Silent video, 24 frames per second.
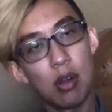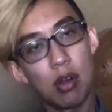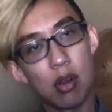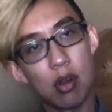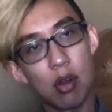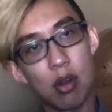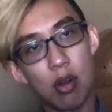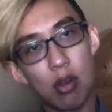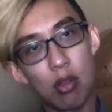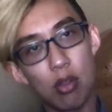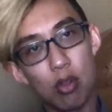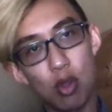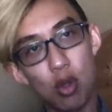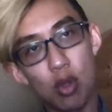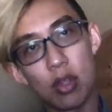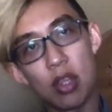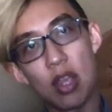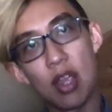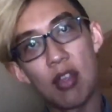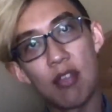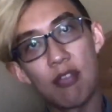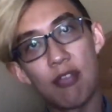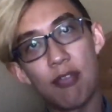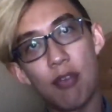are
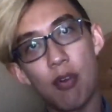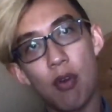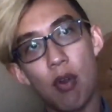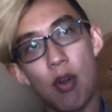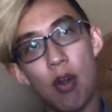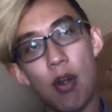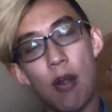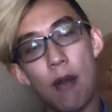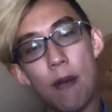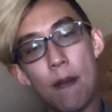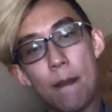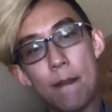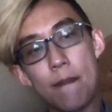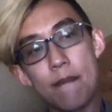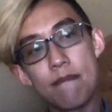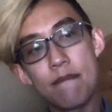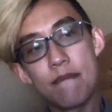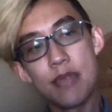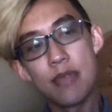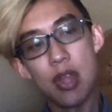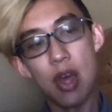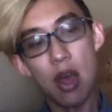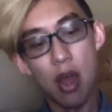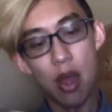looking for
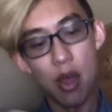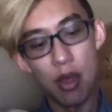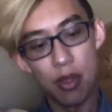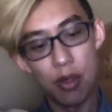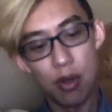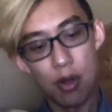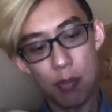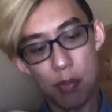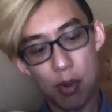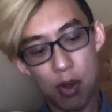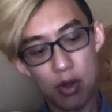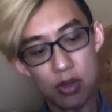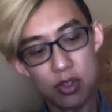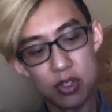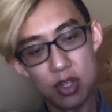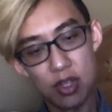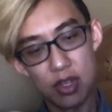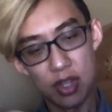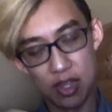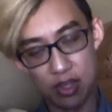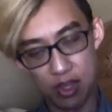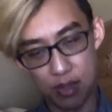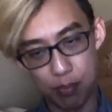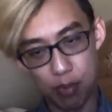the other person,
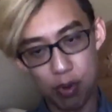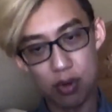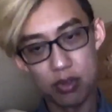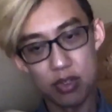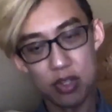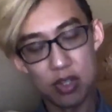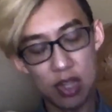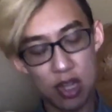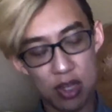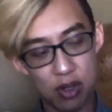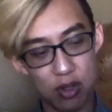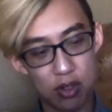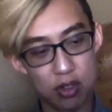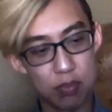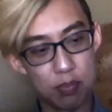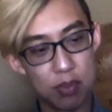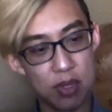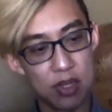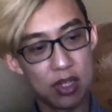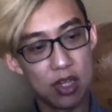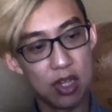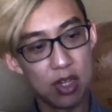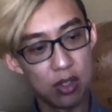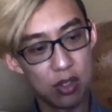like the person that you're
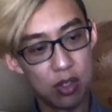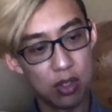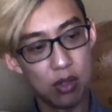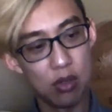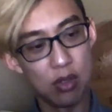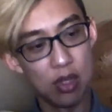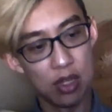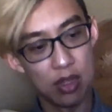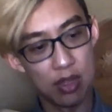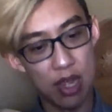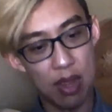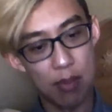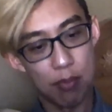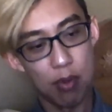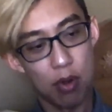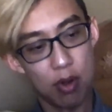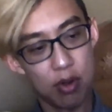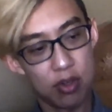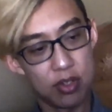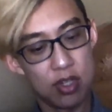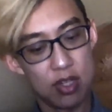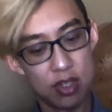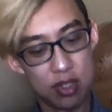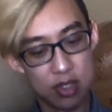speaking to, like that
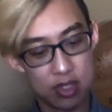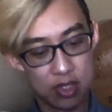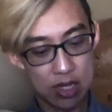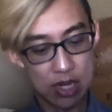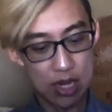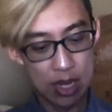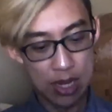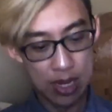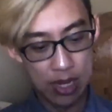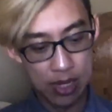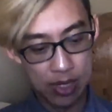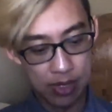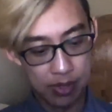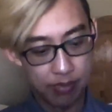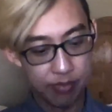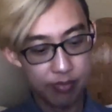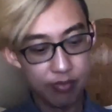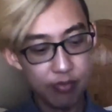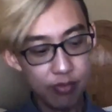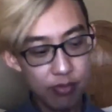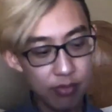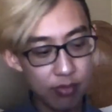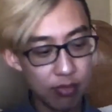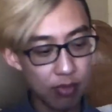person's
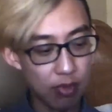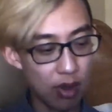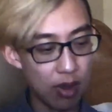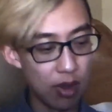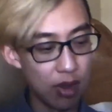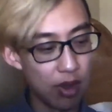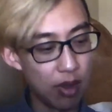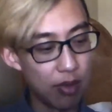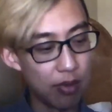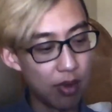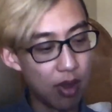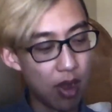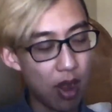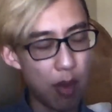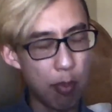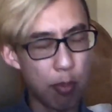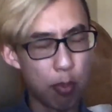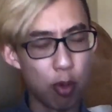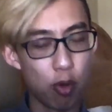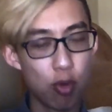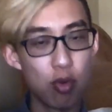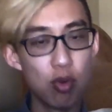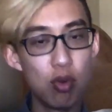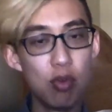
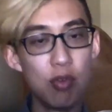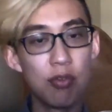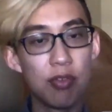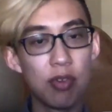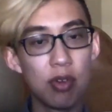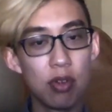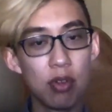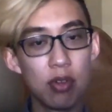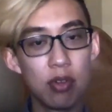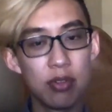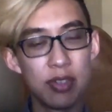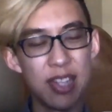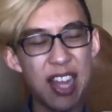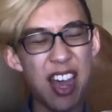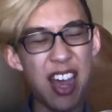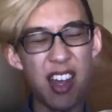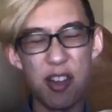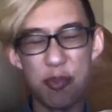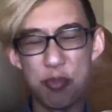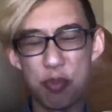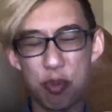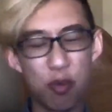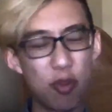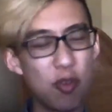approval. Not
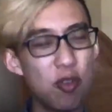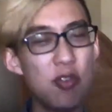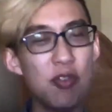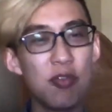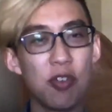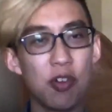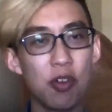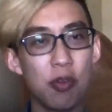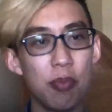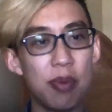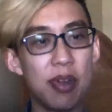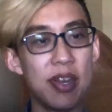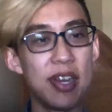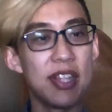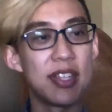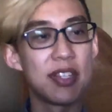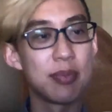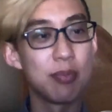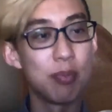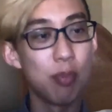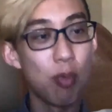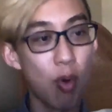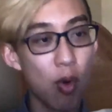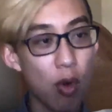approval, but
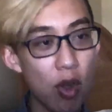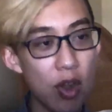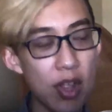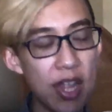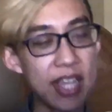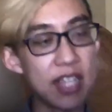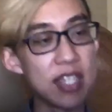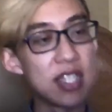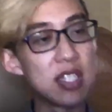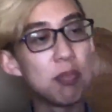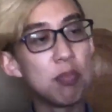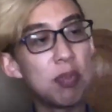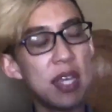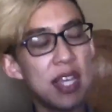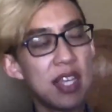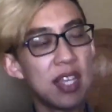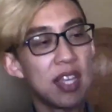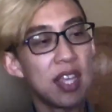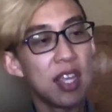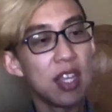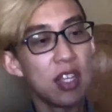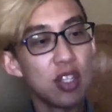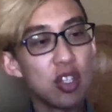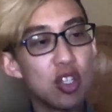it's more like
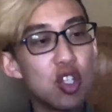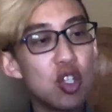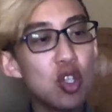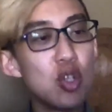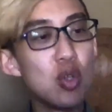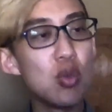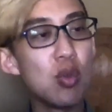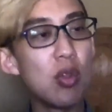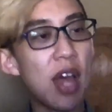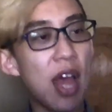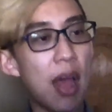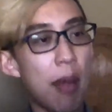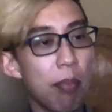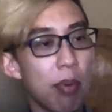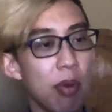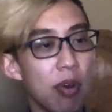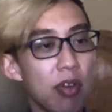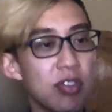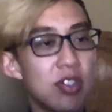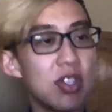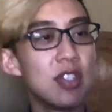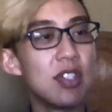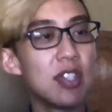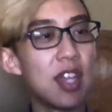speaking to that
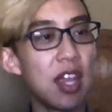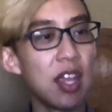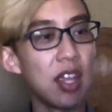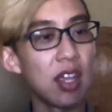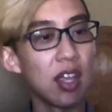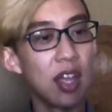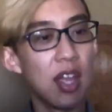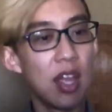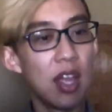person's, like